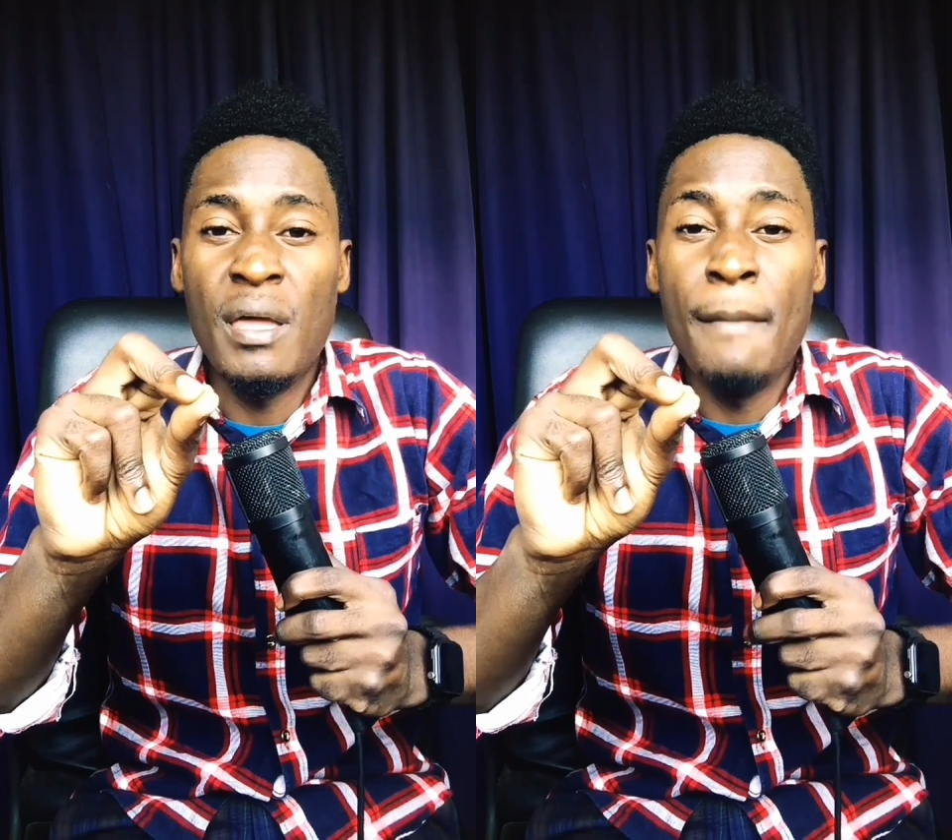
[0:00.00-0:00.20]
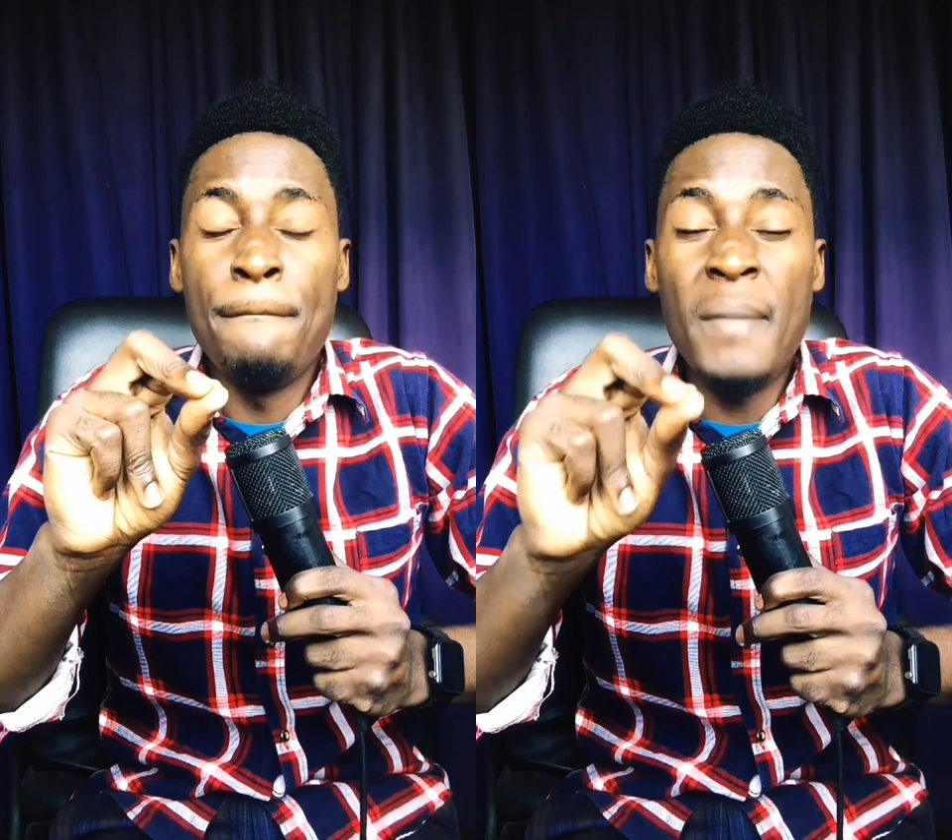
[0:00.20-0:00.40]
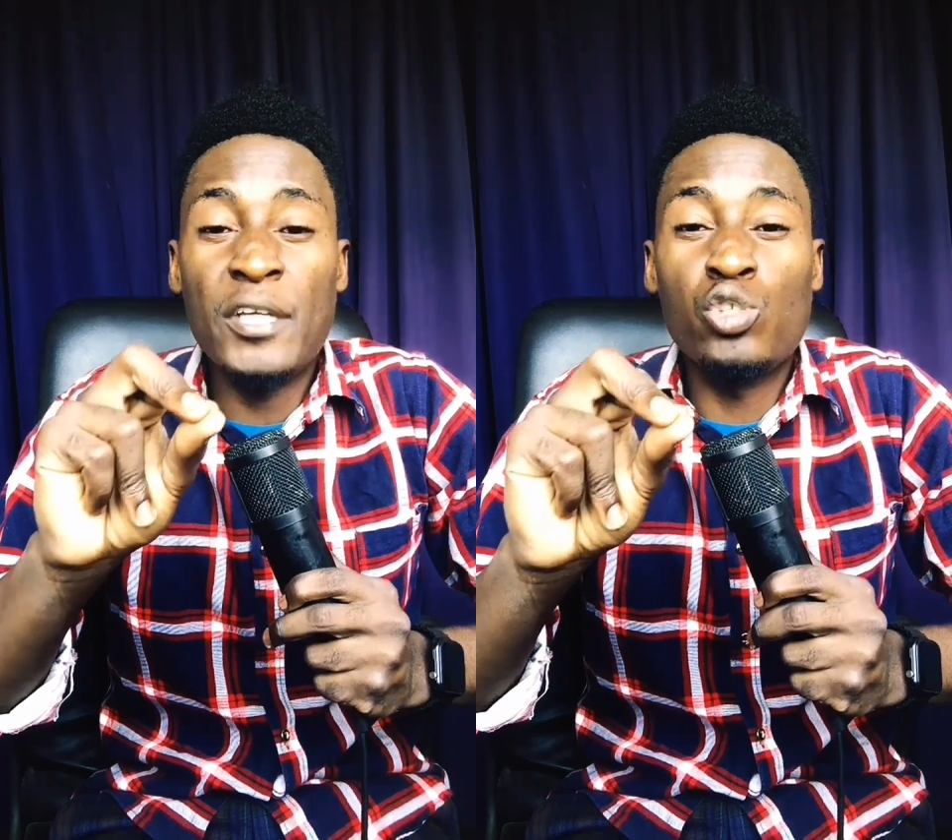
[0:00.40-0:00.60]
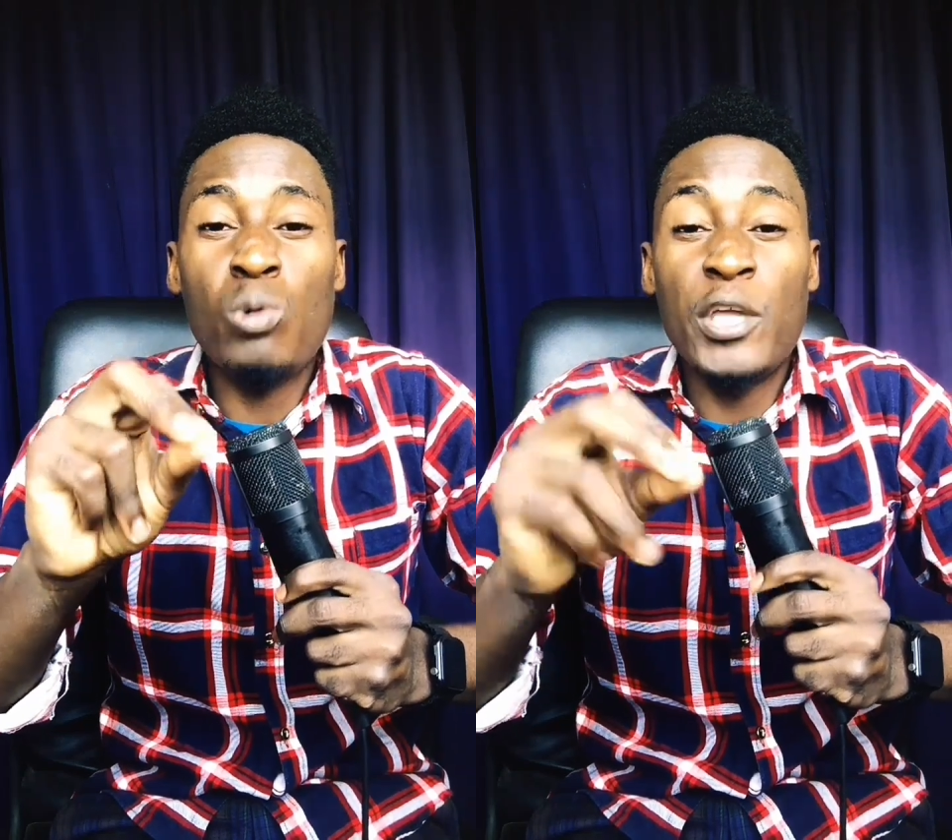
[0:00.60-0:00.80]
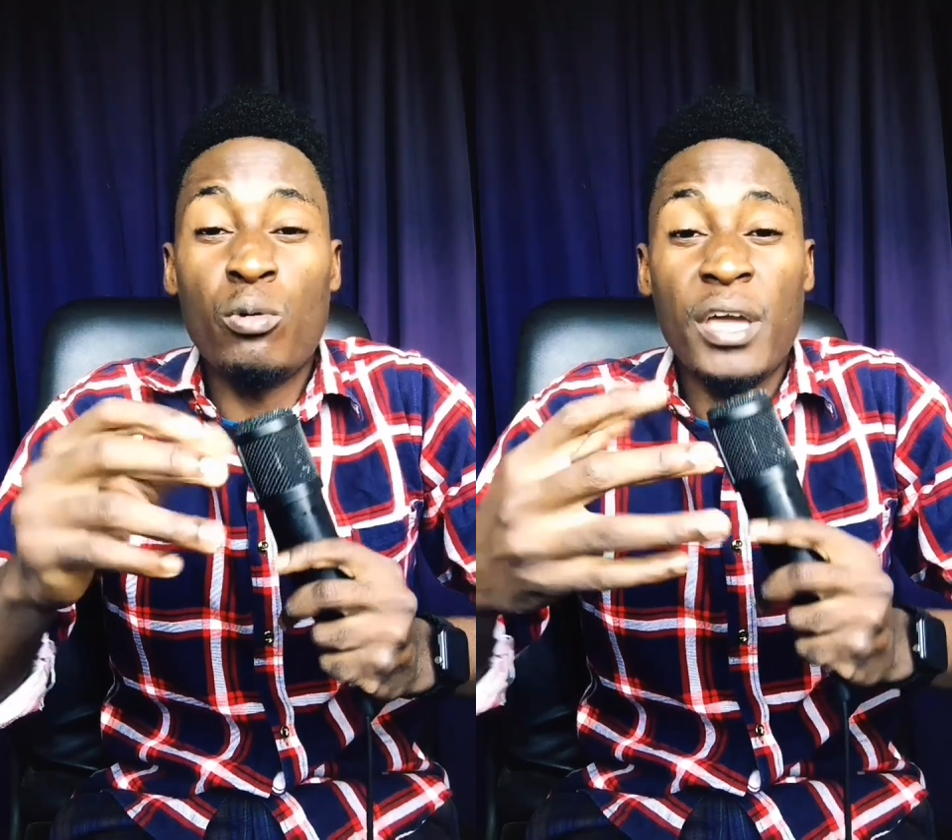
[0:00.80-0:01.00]
Make
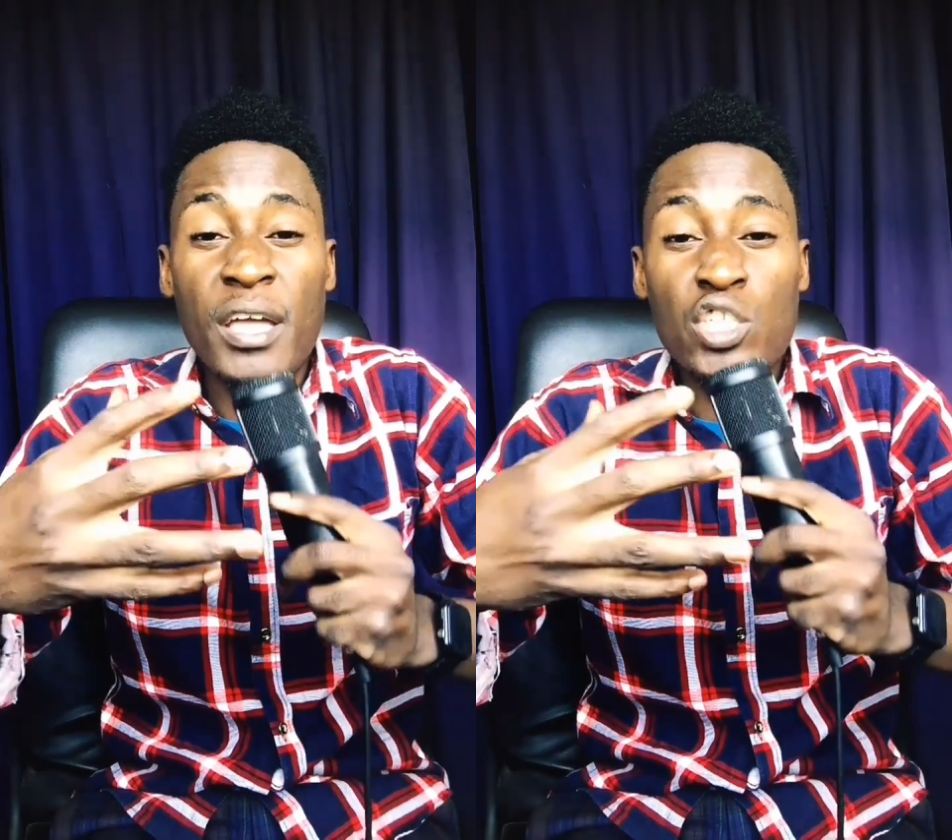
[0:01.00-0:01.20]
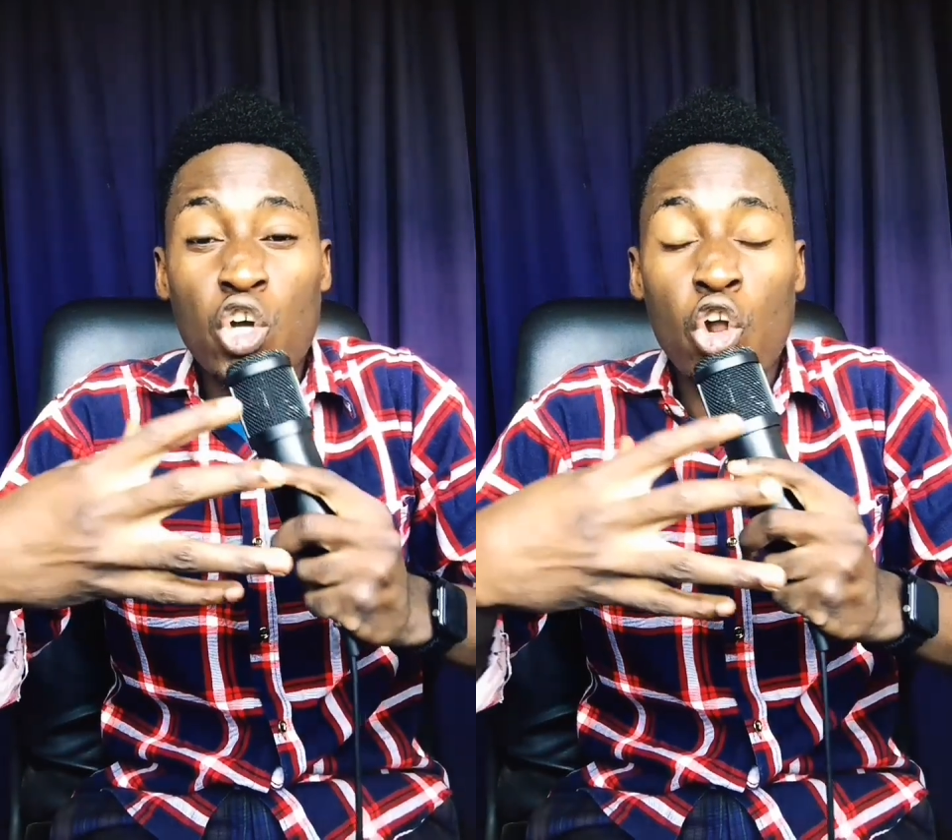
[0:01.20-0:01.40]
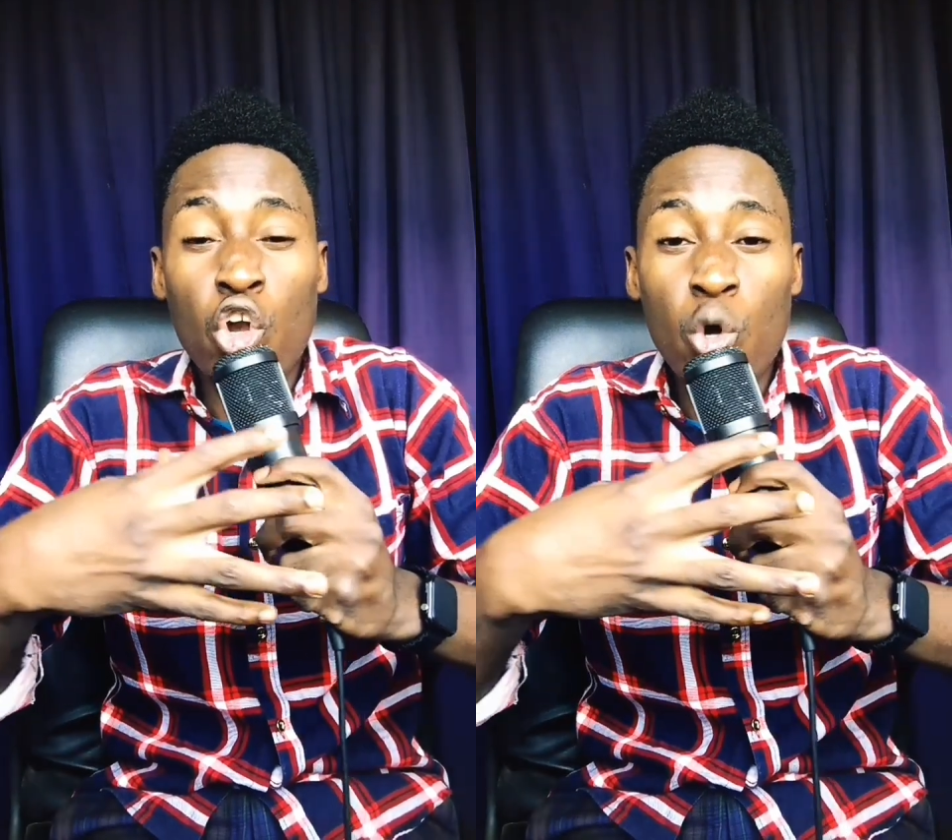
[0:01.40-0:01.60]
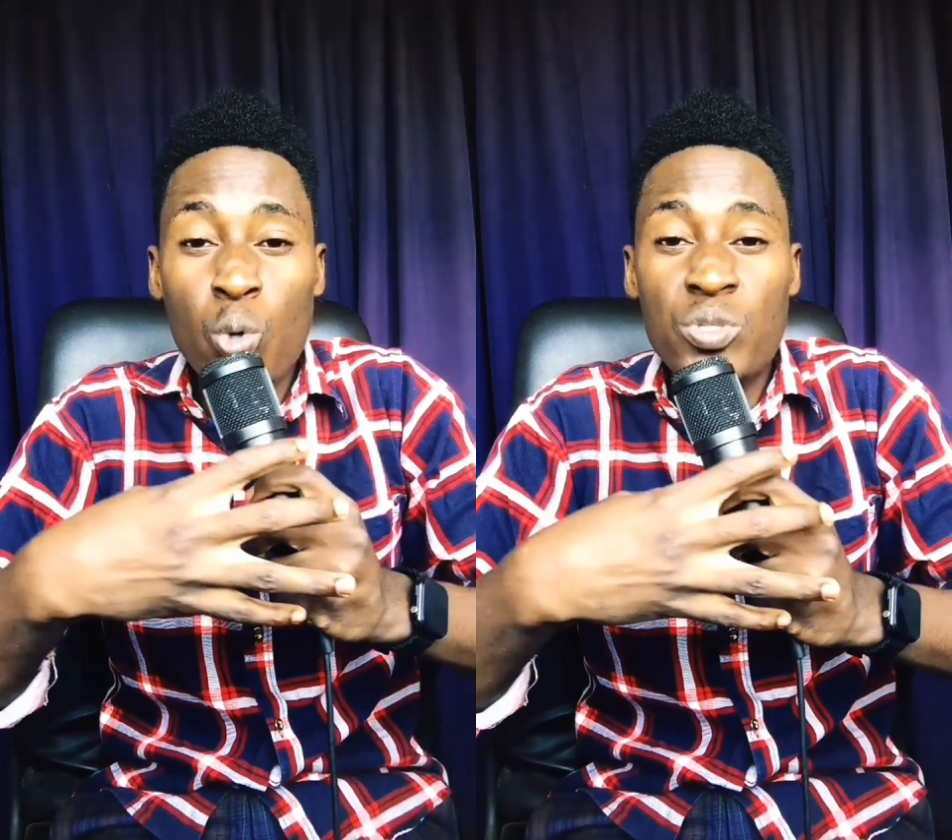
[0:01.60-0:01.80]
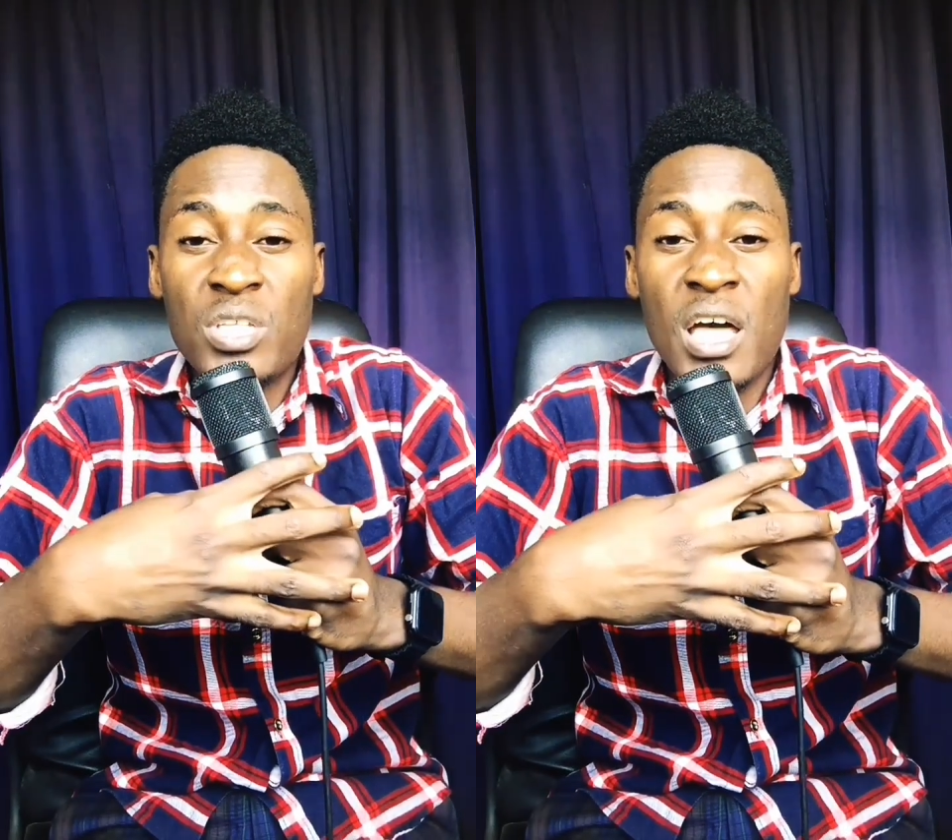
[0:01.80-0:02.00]
sure you get
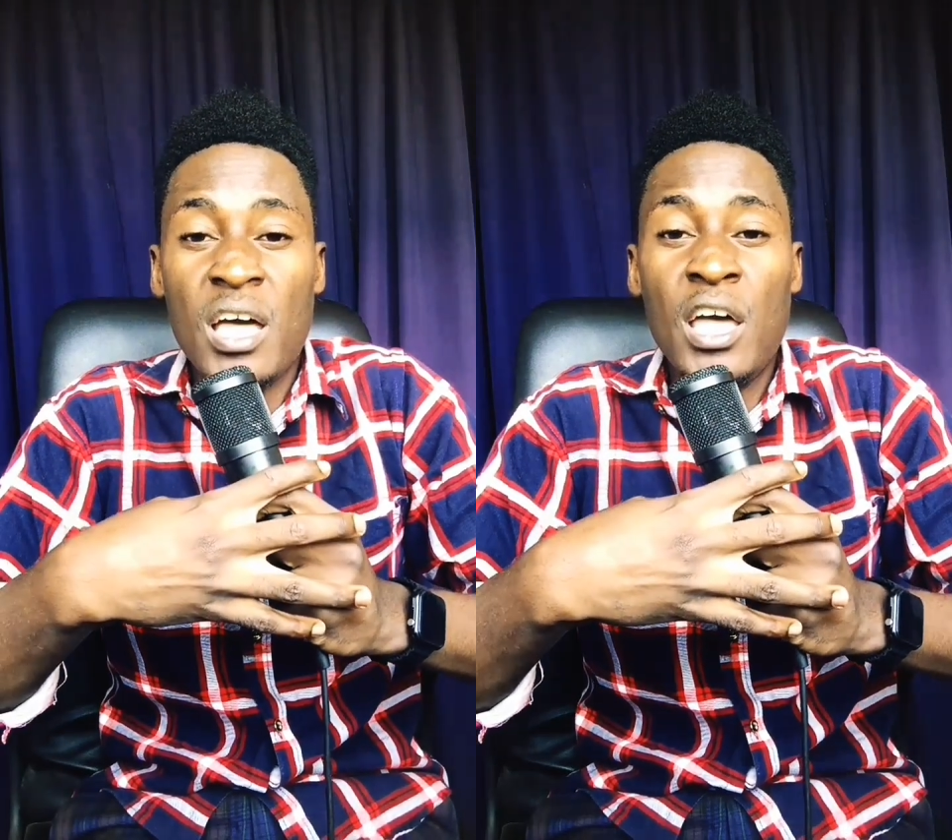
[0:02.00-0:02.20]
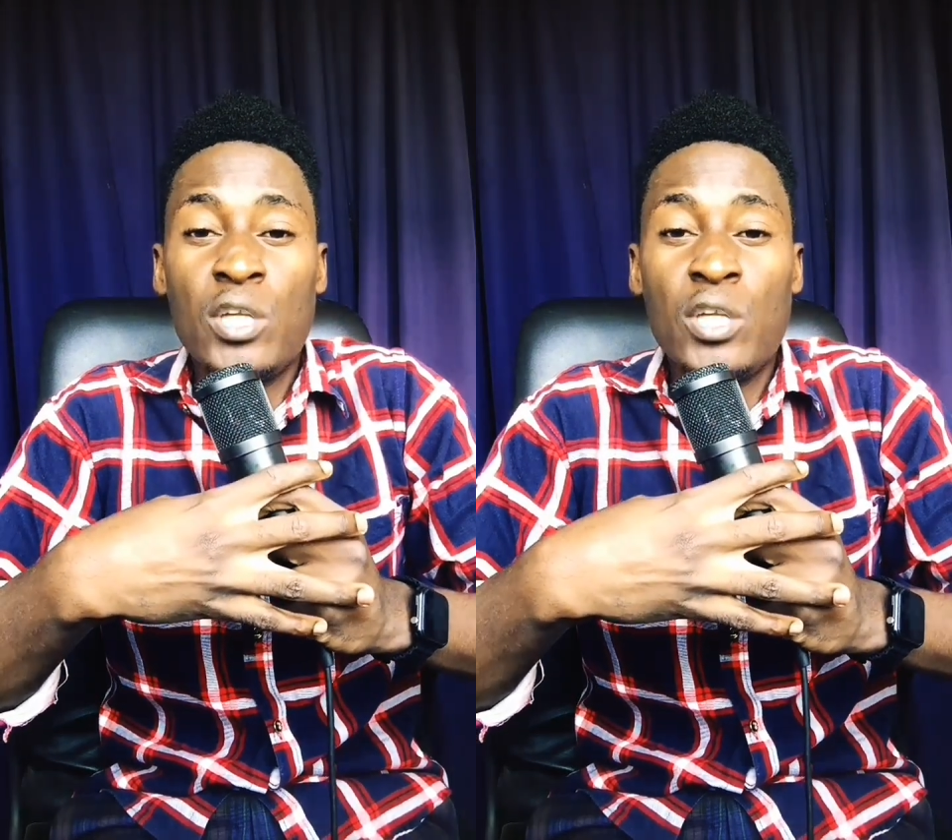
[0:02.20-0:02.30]
closer